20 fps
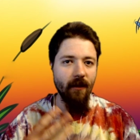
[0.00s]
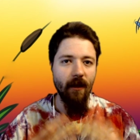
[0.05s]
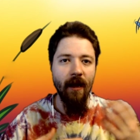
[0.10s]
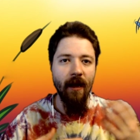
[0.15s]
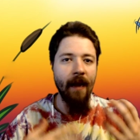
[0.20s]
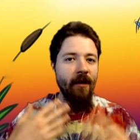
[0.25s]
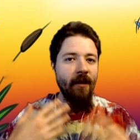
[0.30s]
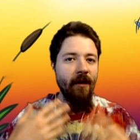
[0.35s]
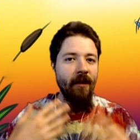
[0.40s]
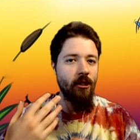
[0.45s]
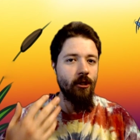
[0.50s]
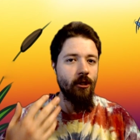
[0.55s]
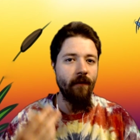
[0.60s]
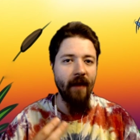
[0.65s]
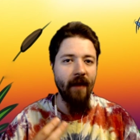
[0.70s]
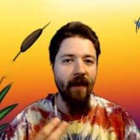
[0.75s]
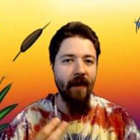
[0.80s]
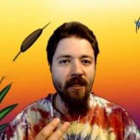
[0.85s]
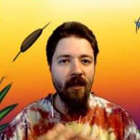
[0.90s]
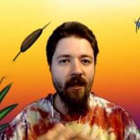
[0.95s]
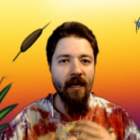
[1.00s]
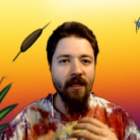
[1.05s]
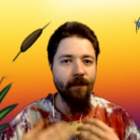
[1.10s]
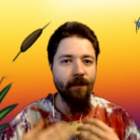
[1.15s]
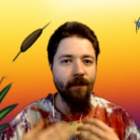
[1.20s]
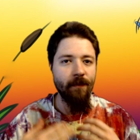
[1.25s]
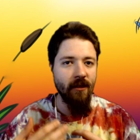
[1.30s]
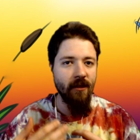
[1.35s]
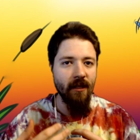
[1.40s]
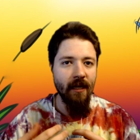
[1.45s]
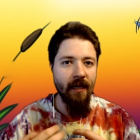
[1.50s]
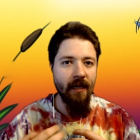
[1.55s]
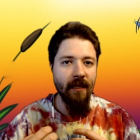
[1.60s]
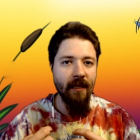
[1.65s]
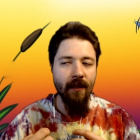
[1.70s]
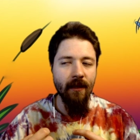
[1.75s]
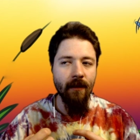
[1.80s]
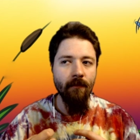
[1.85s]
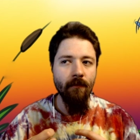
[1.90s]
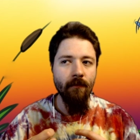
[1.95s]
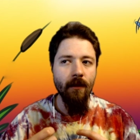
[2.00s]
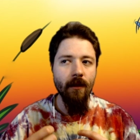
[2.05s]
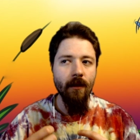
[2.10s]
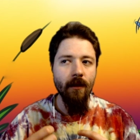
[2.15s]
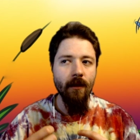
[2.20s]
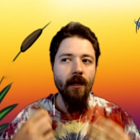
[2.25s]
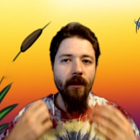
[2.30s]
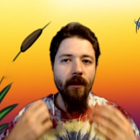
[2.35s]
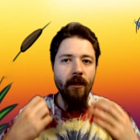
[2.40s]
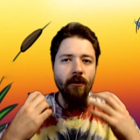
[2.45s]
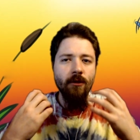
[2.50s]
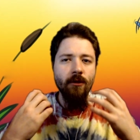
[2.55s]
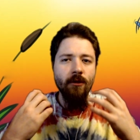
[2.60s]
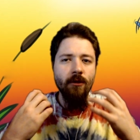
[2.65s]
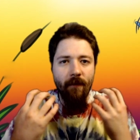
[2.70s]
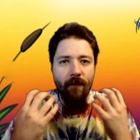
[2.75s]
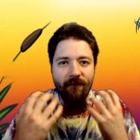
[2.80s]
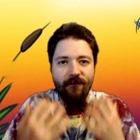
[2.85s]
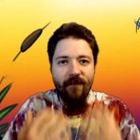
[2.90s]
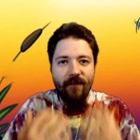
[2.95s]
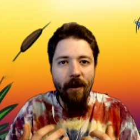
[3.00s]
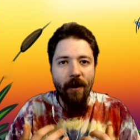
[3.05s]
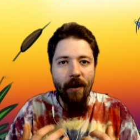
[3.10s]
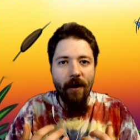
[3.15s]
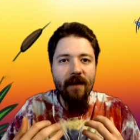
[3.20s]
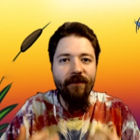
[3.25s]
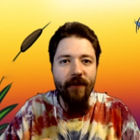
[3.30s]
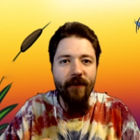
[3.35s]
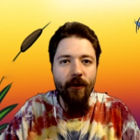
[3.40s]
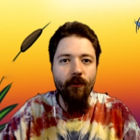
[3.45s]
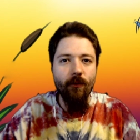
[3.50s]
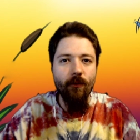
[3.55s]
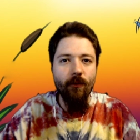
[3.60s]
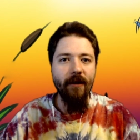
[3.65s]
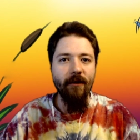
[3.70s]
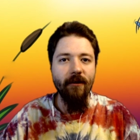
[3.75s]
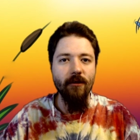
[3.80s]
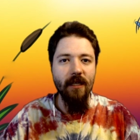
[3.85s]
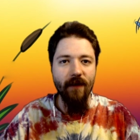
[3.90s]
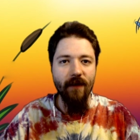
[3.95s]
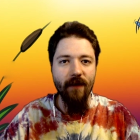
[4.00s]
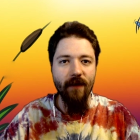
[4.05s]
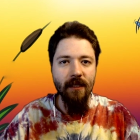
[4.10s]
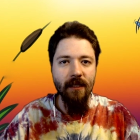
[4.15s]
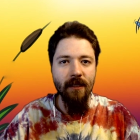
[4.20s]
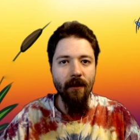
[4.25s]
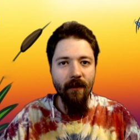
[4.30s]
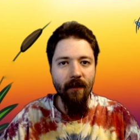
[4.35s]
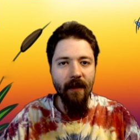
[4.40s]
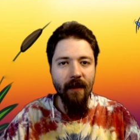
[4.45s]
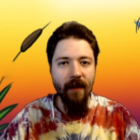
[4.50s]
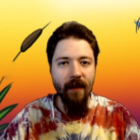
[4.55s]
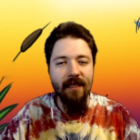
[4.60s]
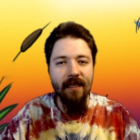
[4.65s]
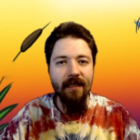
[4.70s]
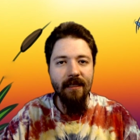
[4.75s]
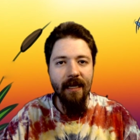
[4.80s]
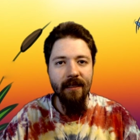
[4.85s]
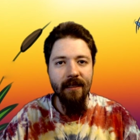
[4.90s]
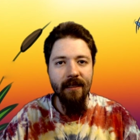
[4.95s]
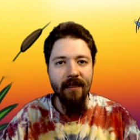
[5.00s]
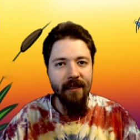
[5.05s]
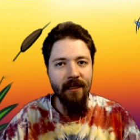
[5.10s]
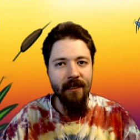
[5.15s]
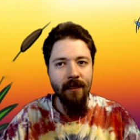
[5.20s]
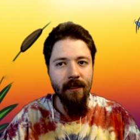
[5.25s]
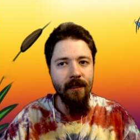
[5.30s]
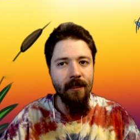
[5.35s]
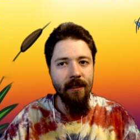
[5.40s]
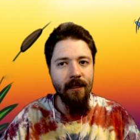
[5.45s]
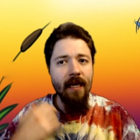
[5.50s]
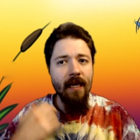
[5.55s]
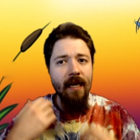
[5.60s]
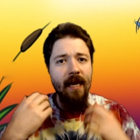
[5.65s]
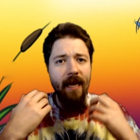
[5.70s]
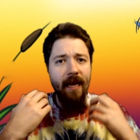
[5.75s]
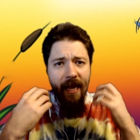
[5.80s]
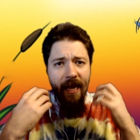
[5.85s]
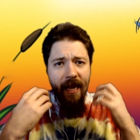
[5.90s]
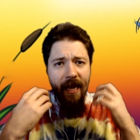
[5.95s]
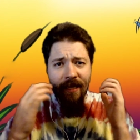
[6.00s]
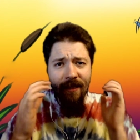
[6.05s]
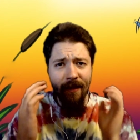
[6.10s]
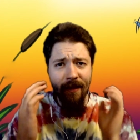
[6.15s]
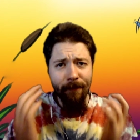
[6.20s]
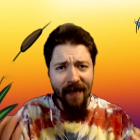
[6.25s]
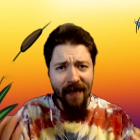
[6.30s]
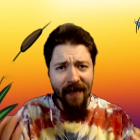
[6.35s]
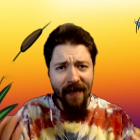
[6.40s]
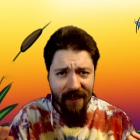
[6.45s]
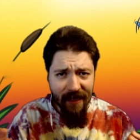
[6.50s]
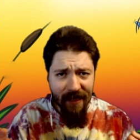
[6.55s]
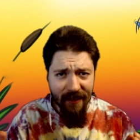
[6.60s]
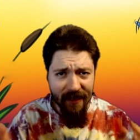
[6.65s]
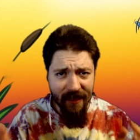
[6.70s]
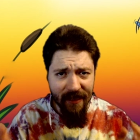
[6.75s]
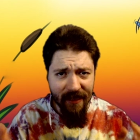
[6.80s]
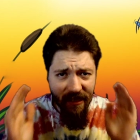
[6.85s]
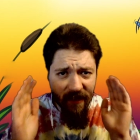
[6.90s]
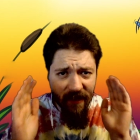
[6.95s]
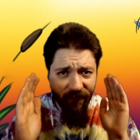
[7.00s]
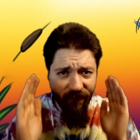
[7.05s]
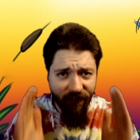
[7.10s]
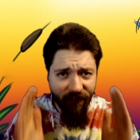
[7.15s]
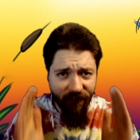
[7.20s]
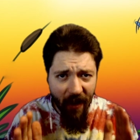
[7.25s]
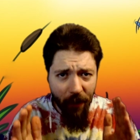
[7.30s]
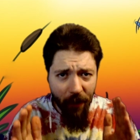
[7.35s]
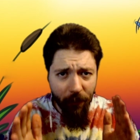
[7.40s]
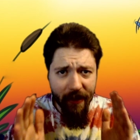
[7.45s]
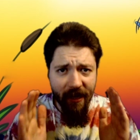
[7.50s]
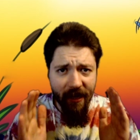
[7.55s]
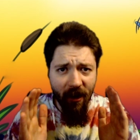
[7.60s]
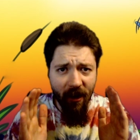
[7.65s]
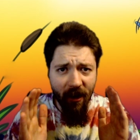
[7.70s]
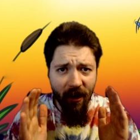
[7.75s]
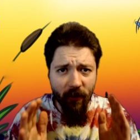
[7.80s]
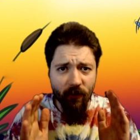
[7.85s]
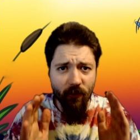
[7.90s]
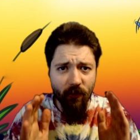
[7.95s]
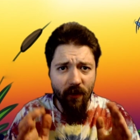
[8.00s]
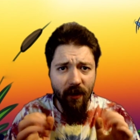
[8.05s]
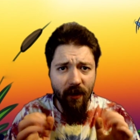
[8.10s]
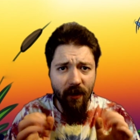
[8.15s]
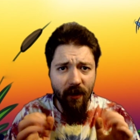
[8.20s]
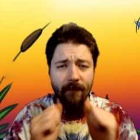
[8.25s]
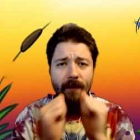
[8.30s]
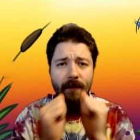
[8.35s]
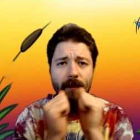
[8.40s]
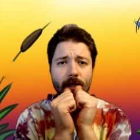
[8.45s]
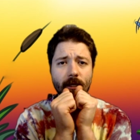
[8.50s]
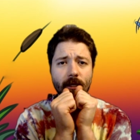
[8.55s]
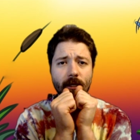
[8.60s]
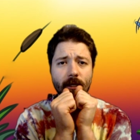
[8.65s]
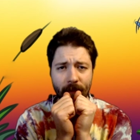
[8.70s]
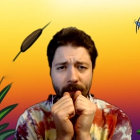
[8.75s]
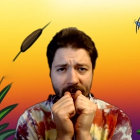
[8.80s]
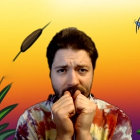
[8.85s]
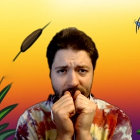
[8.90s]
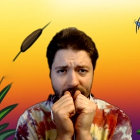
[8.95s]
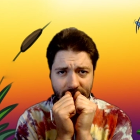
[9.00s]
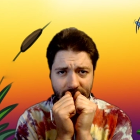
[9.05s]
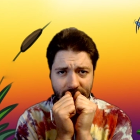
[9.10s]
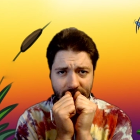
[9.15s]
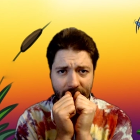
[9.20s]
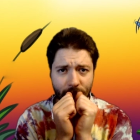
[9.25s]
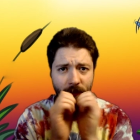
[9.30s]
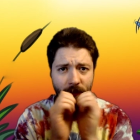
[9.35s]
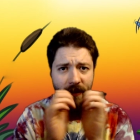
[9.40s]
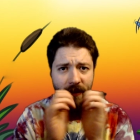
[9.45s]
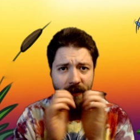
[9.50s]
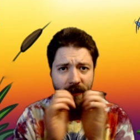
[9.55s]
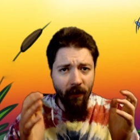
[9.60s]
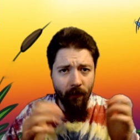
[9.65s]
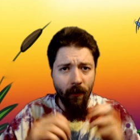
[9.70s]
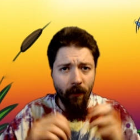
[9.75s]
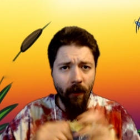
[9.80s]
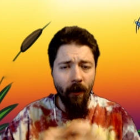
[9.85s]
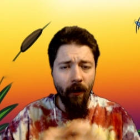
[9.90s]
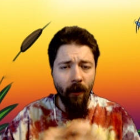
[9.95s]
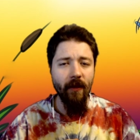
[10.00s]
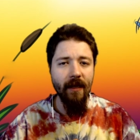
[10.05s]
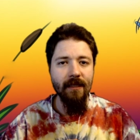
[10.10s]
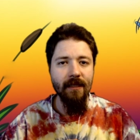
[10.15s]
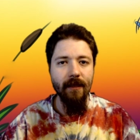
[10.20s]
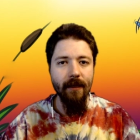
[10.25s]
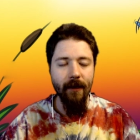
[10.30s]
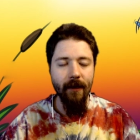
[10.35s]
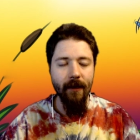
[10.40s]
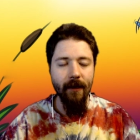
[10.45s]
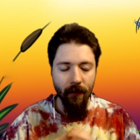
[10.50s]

I'm not sure if Ace Law has posted anything. There's very few runners of us, less than 10 digits, and it makes sense because it's a very hard run. So it makes sense that we are all that's there.